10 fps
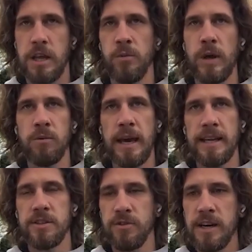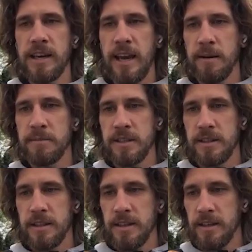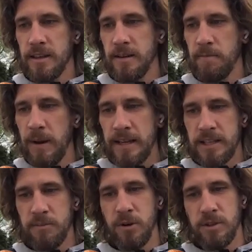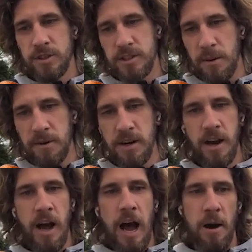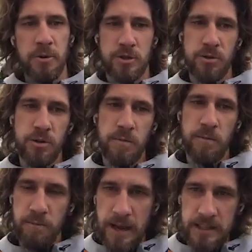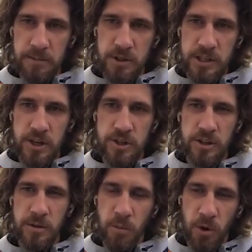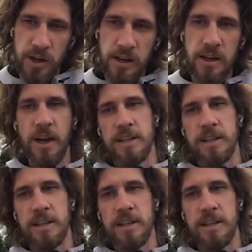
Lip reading: And when we had training camps in basketball in the summer, I was doing basketball session in the morning.